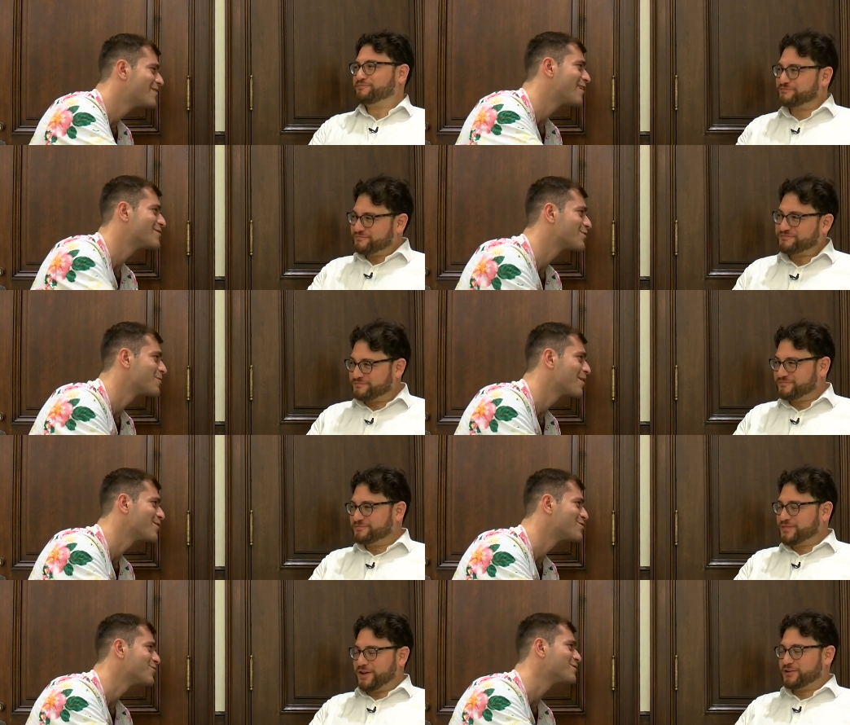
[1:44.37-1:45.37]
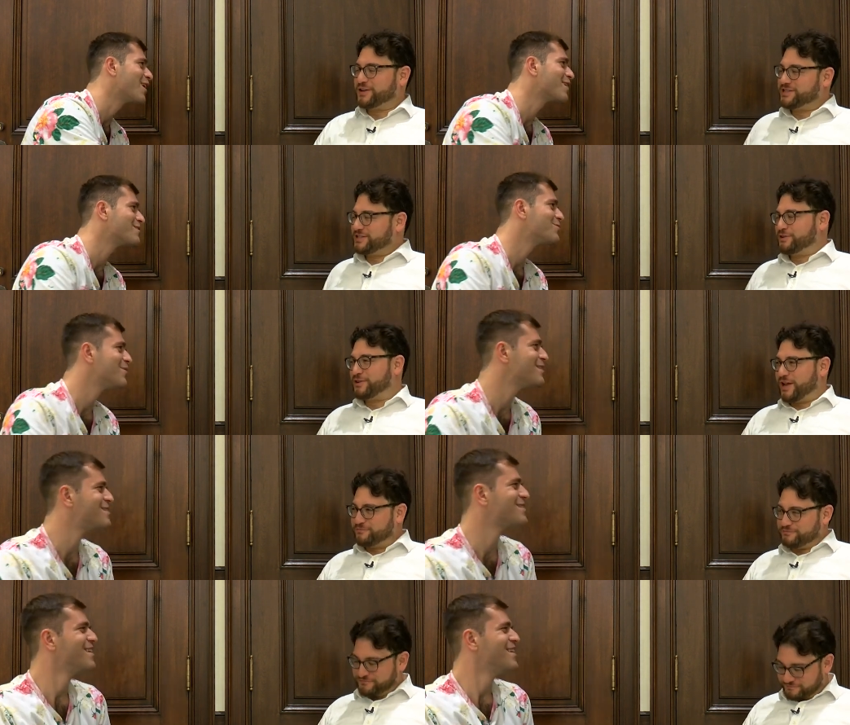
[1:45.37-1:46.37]
Speaker 1: Thanks for coming on the show oh, and talking to, to
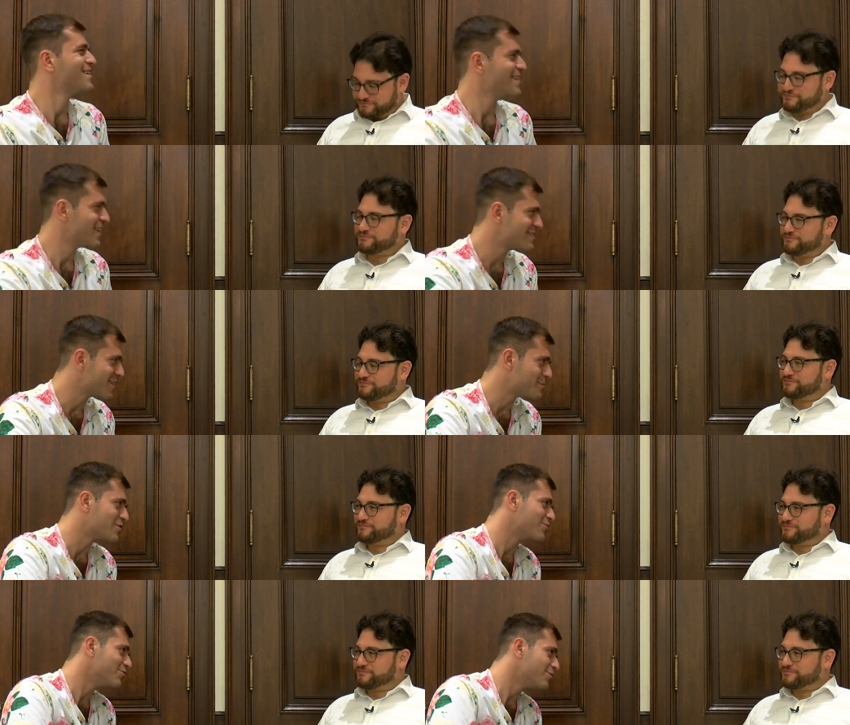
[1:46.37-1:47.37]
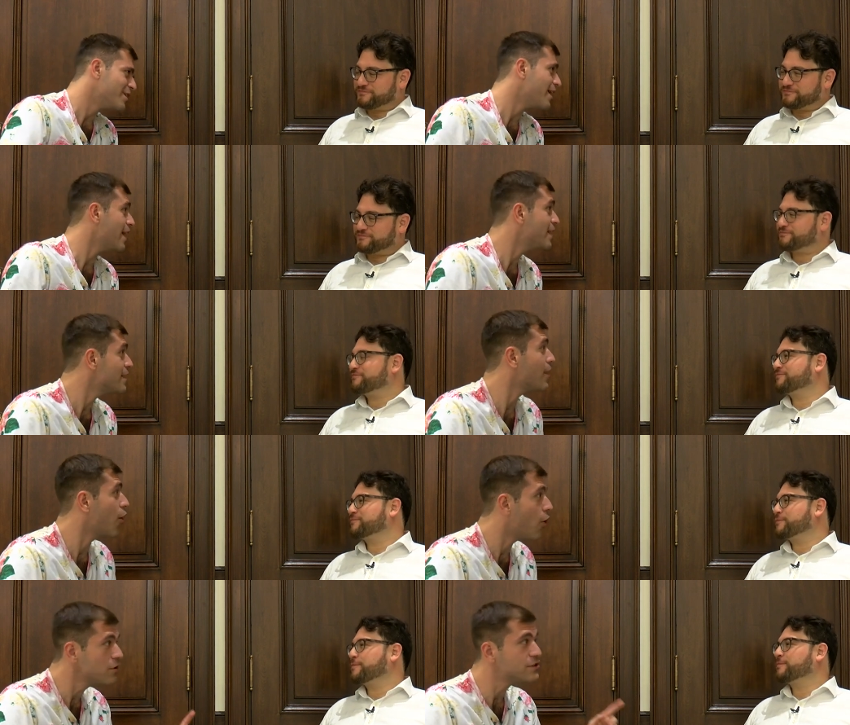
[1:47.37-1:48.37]
us. Again. Yes, absolutely. And
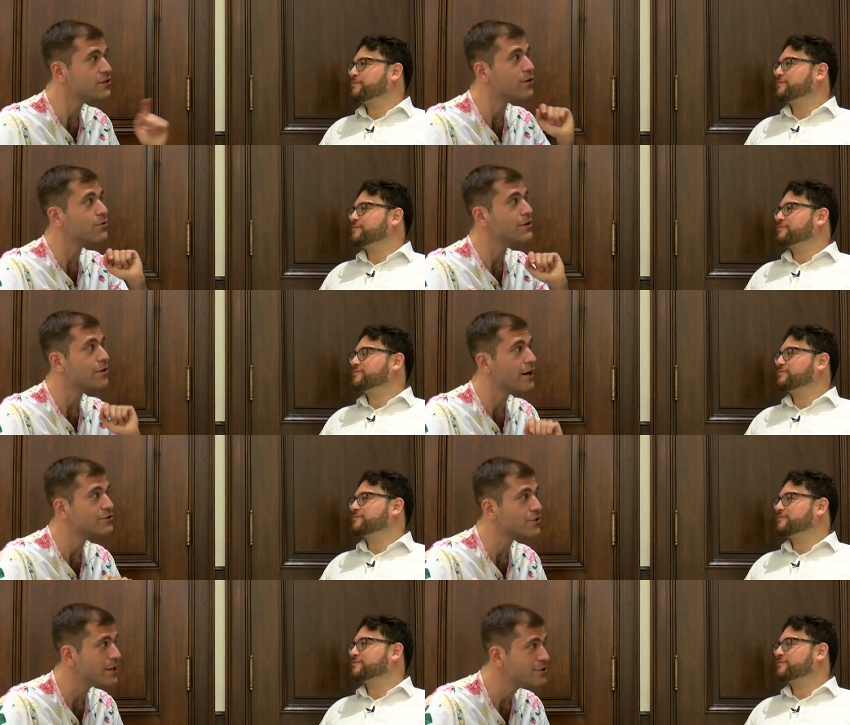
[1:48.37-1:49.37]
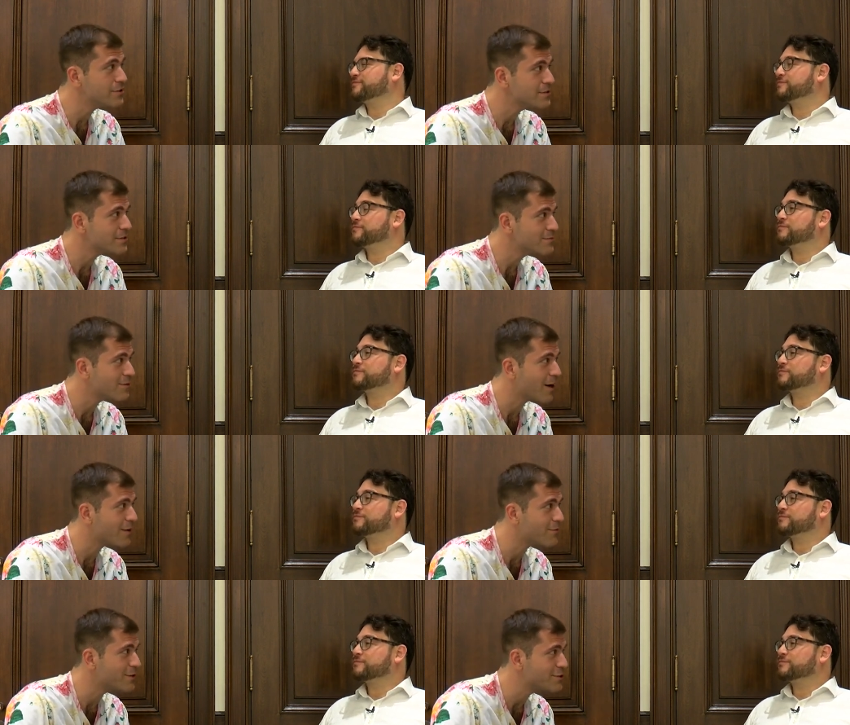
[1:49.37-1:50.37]
also, congratulations
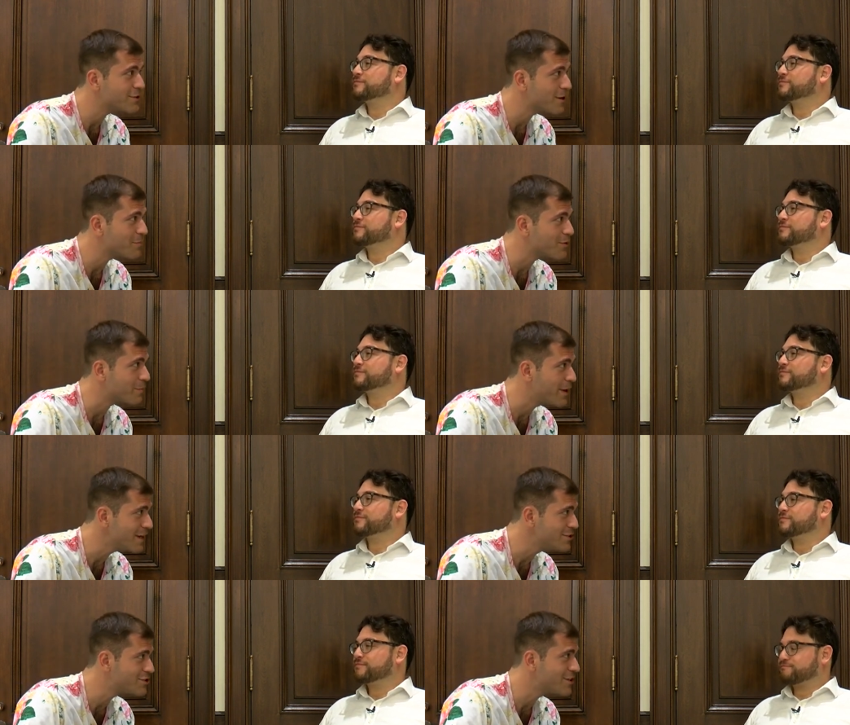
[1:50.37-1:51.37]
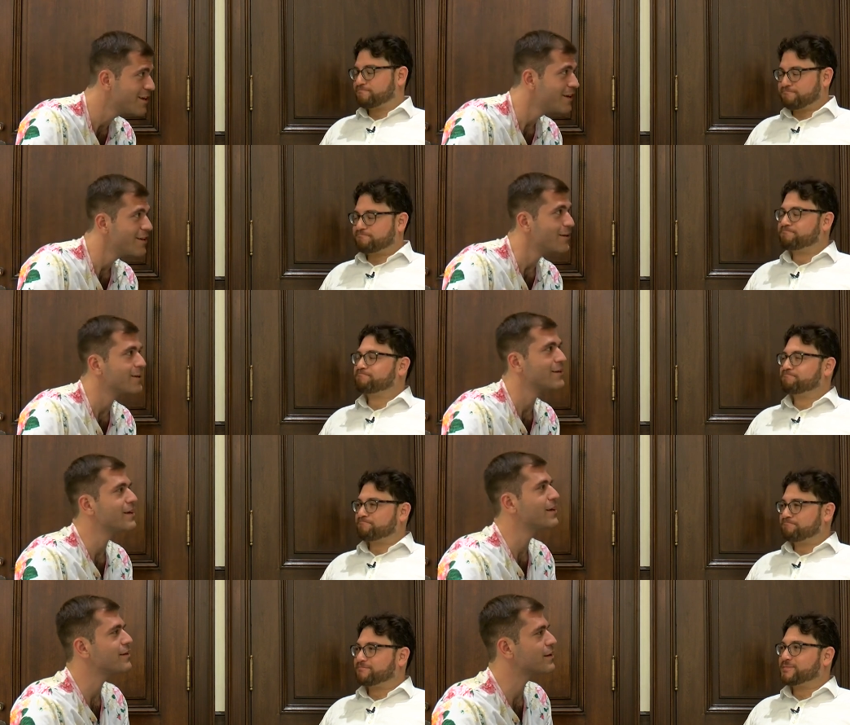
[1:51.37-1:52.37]
on finishing up the pitch and
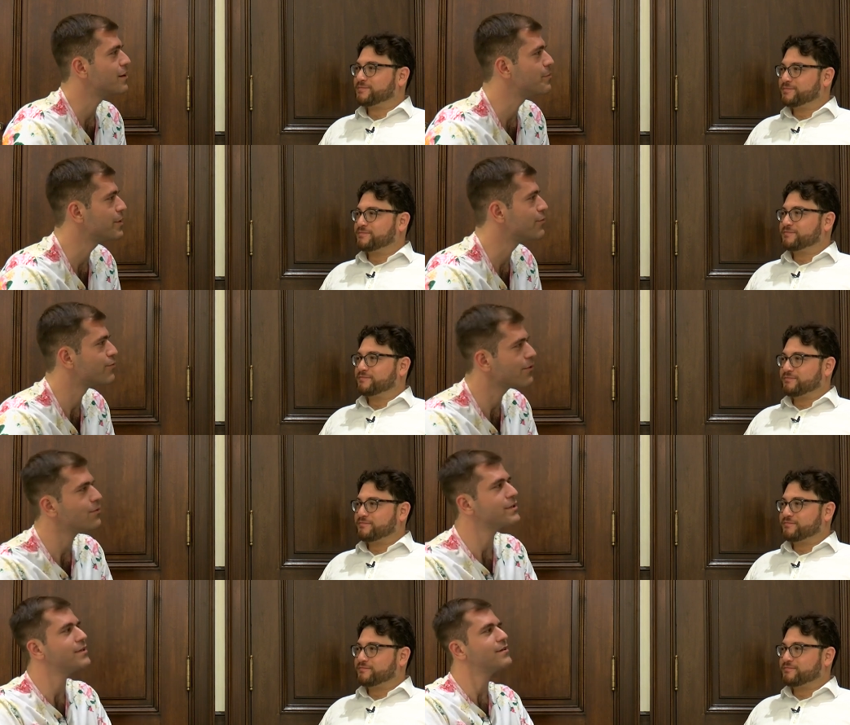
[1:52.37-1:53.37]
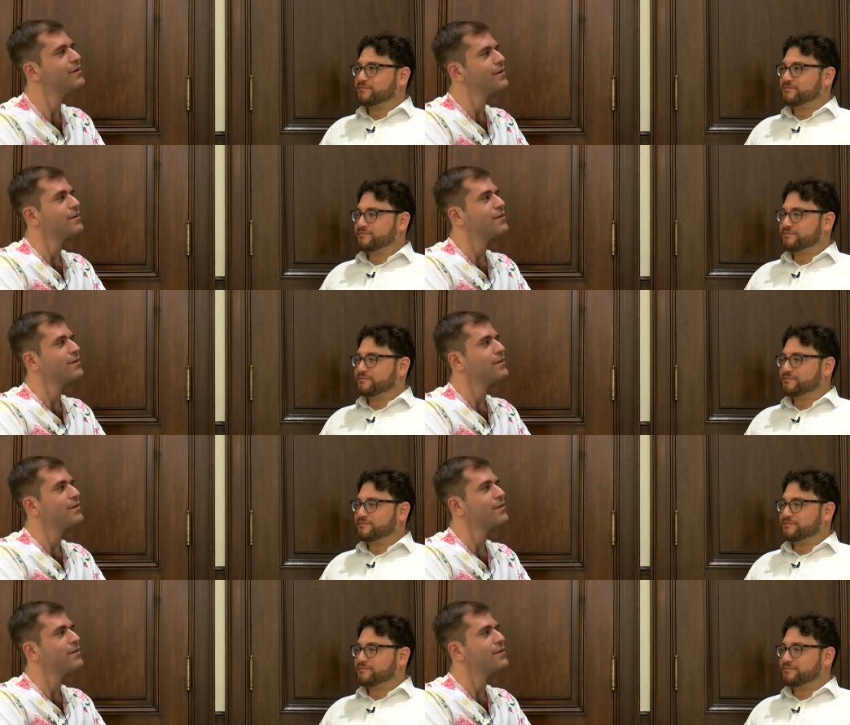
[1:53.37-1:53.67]
getting the company rolling.